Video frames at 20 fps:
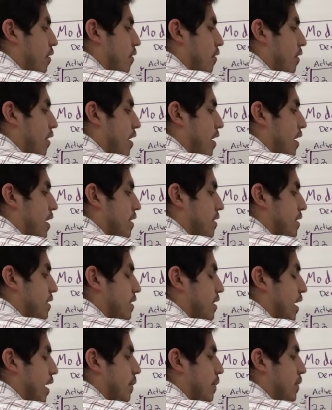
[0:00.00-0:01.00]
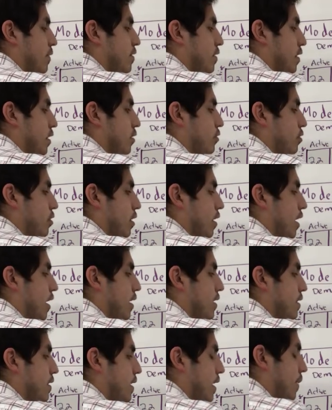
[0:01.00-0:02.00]
right? It's a type of solution
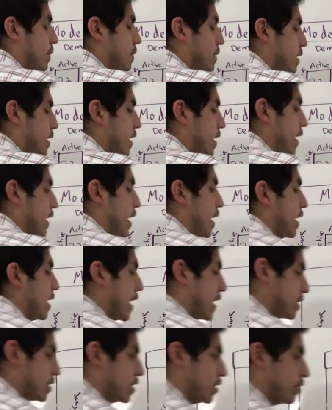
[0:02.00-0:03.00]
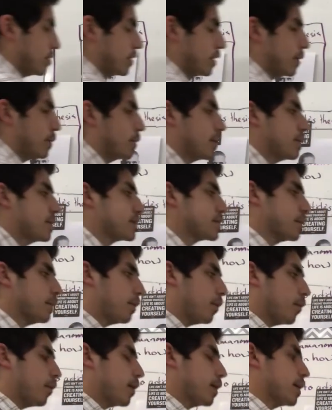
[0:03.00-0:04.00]
concept. A Nash equilibrium is a
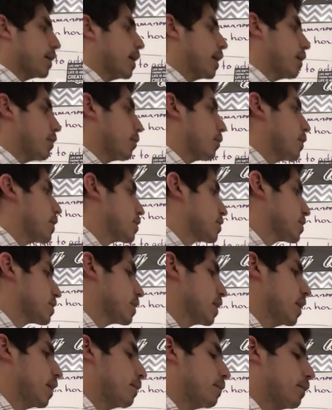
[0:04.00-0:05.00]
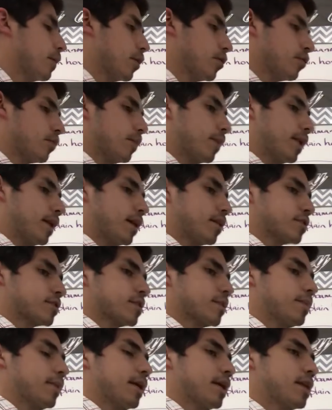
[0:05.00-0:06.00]
point at which both players are
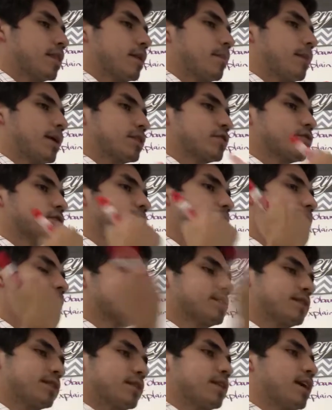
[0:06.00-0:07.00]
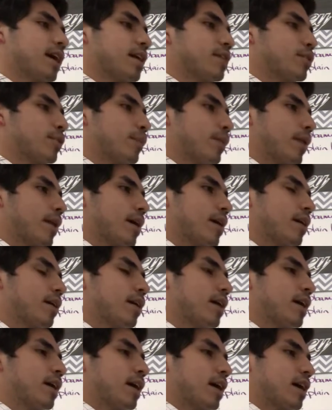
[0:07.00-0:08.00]
playing the best response to the other player,
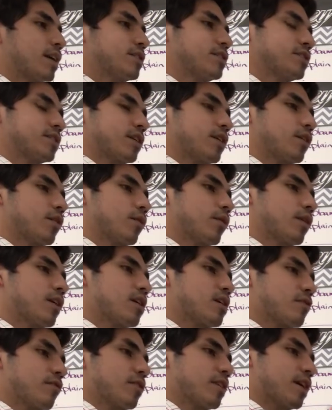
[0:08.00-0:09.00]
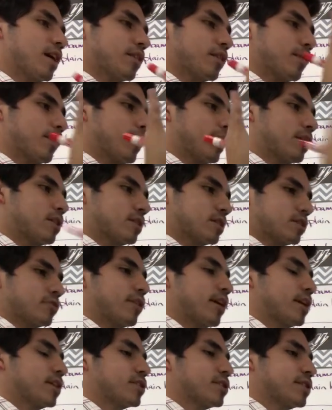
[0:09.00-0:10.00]
and so if the other player's
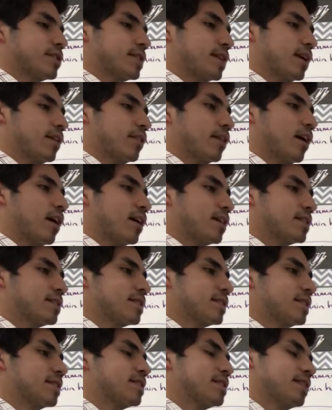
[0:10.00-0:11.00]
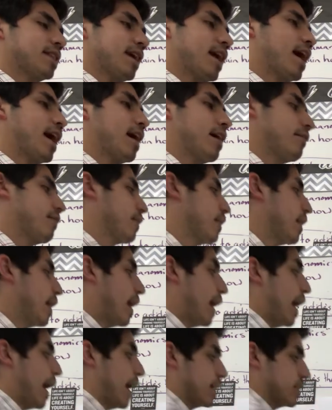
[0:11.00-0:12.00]
strategy is held constant, they have
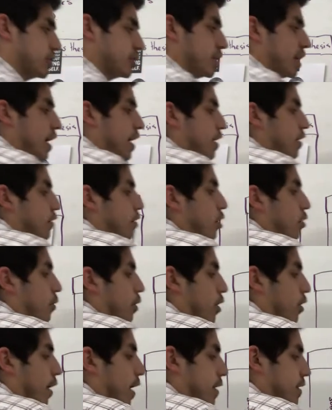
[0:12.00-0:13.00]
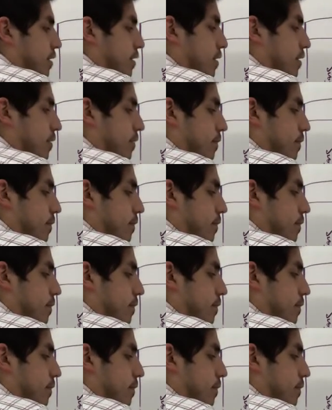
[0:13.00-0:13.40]
#no regrets.